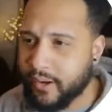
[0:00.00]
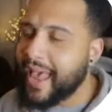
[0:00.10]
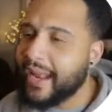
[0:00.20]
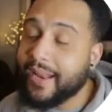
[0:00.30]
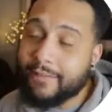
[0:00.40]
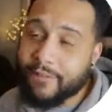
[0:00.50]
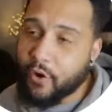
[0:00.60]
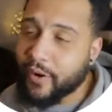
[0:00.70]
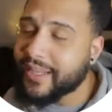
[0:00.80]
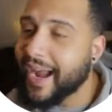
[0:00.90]
And of
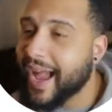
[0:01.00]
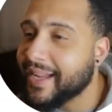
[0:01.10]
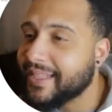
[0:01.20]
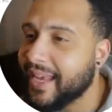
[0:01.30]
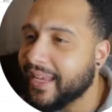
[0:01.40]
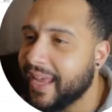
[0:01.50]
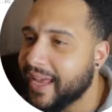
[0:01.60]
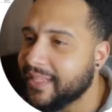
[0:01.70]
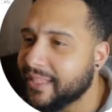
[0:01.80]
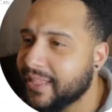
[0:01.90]
course, I gotta say
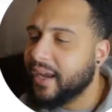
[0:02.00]
yes.